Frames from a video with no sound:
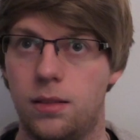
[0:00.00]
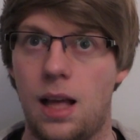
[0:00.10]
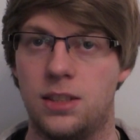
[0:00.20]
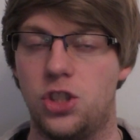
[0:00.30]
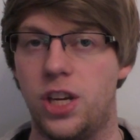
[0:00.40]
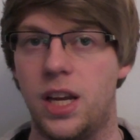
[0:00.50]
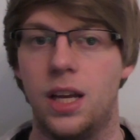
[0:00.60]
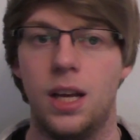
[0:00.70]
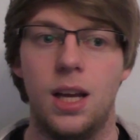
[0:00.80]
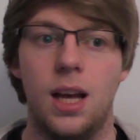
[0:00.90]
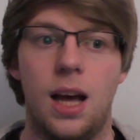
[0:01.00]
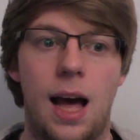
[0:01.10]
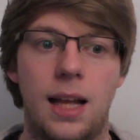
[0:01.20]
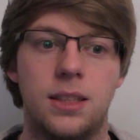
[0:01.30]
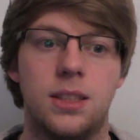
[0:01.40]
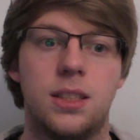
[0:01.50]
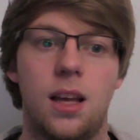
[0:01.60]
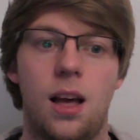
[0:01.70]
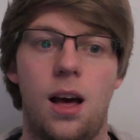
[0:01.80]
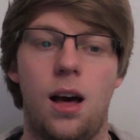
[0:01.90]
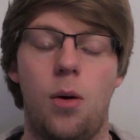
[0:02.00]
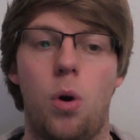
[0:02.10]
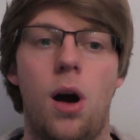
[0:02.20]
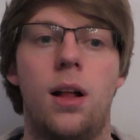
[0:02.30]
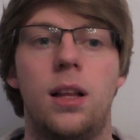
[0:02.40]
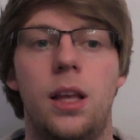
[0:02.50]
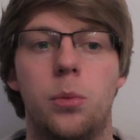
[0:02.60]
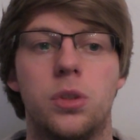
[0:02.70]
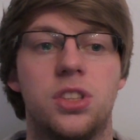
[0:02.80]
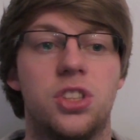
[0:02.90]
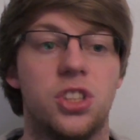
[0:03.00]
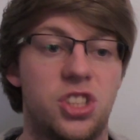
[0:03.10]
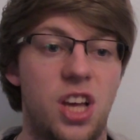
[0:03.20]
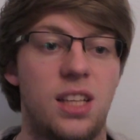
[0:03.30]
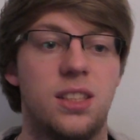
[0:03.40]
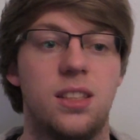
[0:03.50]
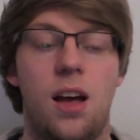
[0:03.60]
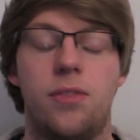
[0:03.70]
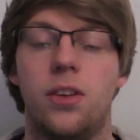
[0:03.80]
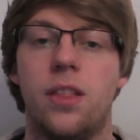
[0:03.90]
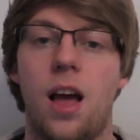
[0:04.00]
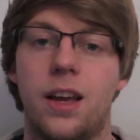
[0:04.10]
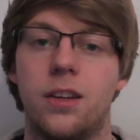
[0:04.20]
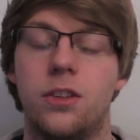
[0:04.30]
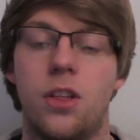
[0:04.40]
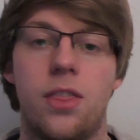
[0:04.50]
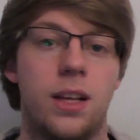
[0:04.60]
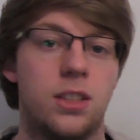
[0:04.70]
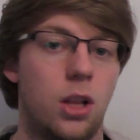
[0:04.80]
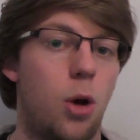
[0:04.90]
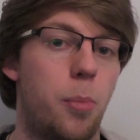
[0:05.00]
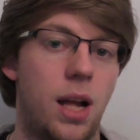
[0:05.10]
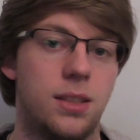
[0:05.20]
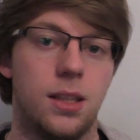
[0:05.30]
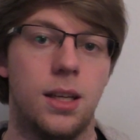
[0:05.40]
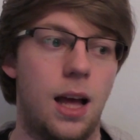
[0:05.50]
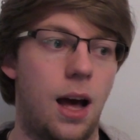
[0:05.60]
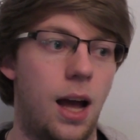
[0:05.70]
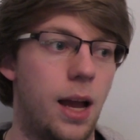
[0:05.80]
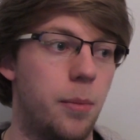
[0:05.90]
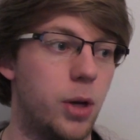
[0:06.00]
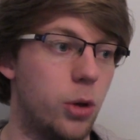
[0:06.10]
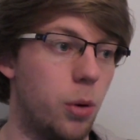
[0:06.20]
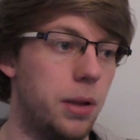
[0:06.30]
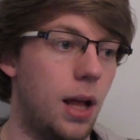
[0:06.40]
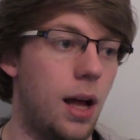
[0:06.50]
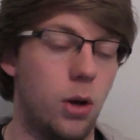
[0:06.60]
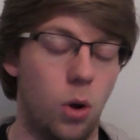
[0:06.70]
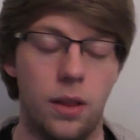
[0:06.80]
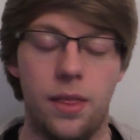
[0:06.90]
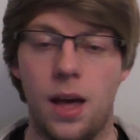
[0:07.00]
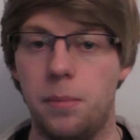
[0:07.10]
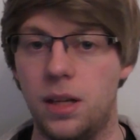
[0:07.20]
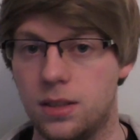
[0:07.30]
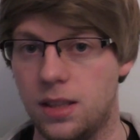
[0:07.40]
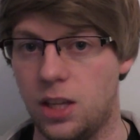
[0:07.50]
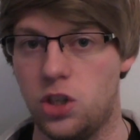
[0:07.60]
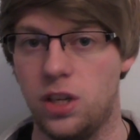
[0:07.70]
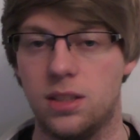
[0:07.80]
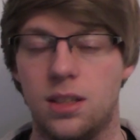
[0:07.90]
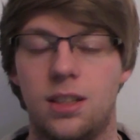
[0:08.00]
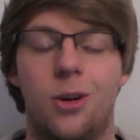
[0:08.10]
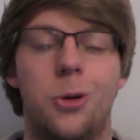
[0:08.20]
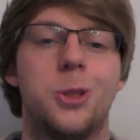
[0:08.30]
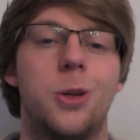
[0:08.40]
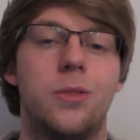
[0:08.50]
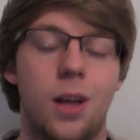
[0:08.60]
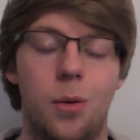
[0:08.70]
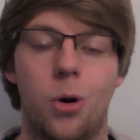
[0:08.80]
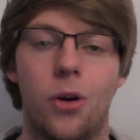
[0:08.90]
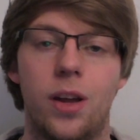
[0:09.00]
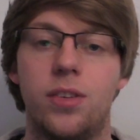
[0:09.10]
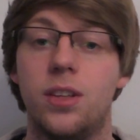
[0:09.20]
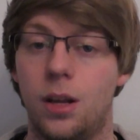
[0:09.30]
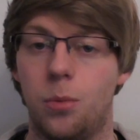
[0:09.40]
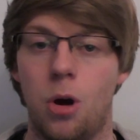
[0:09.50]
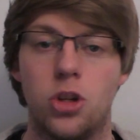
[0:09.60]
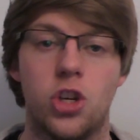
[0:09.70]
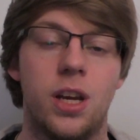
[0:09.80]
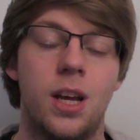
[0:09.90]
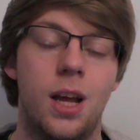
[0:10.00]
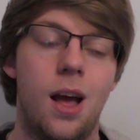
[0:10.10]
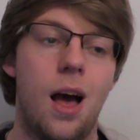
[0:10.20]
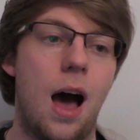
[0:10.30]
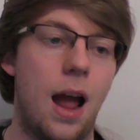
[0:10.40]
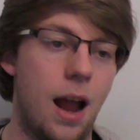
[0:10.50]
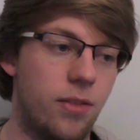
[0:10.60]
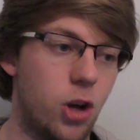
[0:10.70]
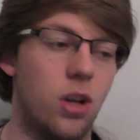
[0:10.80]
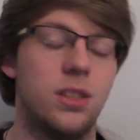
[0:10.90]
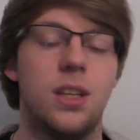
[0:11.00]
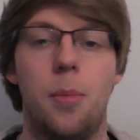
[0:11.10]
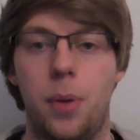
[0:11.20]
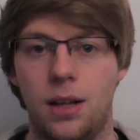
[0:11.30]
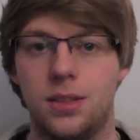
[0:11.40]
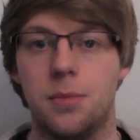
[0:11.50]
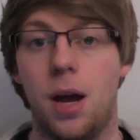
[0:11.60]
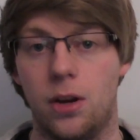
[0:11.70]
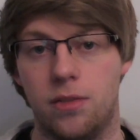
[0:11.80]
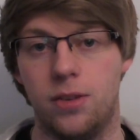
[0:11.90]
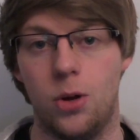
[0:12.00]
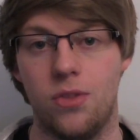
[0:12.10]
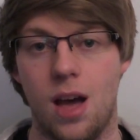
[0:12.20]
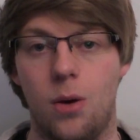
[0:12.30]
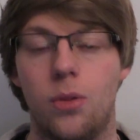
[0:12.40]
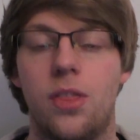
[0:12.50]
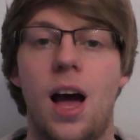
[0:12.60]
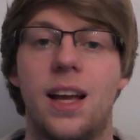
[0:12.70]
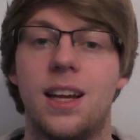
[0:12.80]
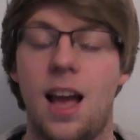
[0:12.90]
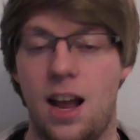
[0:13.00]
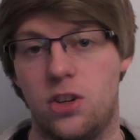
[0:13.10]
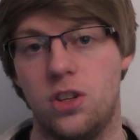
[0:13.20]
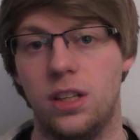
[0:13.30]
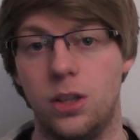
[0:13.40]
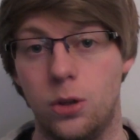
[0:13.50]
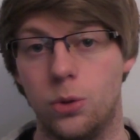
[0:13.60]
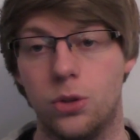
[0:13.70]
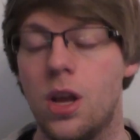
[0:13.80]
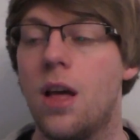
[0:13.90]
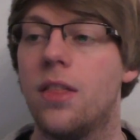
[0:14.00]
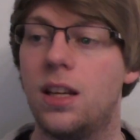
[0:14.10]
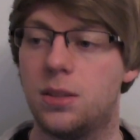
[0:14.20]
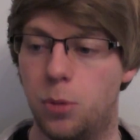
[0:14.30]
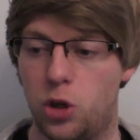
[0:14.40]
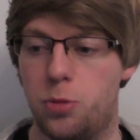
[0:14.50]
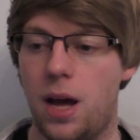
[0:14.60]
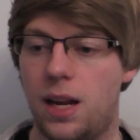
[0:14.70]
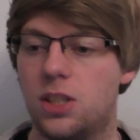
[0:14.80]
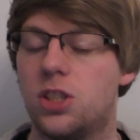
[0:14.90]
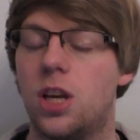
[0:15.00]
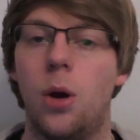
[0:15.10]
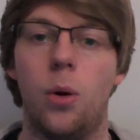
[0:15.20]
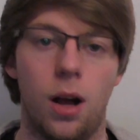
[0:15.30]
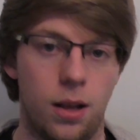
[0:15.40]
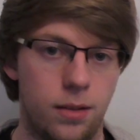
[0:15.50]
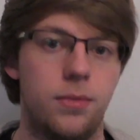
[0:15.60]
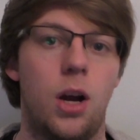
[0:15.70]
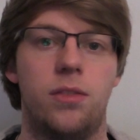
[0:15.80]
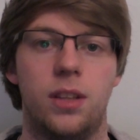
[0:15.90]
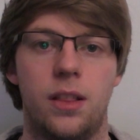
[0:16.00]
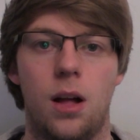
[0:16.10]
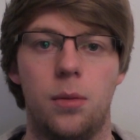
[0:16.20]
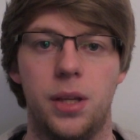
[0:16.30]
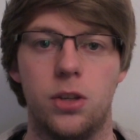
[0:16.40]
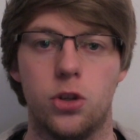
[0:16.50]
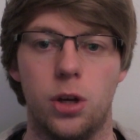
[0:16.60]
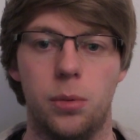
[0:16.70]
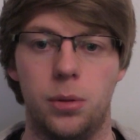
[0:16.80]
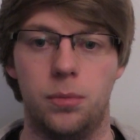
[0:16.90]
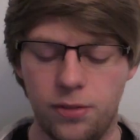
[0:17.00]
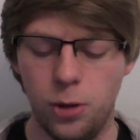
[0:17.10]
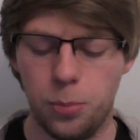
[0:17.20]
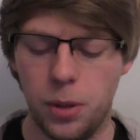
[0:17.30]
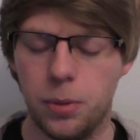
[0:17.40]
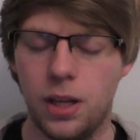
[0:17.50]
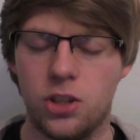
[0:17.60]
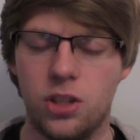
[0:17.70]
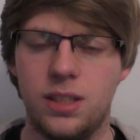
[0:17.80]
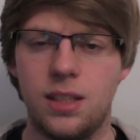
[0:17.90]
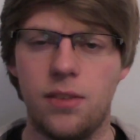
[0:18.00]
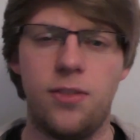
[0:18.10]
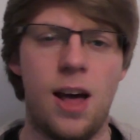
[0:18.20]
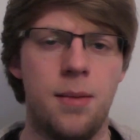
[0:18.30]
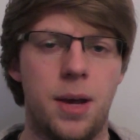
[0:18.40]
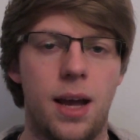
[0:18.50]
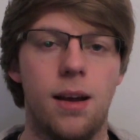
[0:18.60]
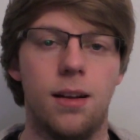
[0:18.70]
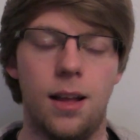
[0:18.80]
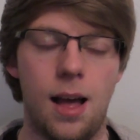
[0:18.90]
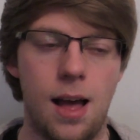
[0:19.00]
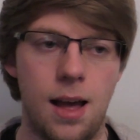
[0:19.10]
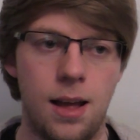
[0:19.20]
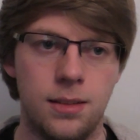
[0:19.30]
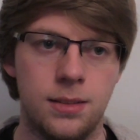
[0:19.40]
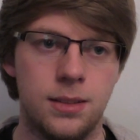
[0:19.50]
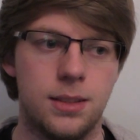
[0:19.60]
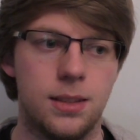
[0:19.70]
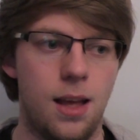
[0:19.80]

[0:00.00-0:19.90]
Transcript: last year, and while it was a success, I feel that I could have done things a lot better. I am going to apply all of them into this year's, and also don't worry if you did watch it, I have got a better microphone now that I can actually use. That's much better, so hopefully that'll be enjoyable. A few people actually said fan mail, and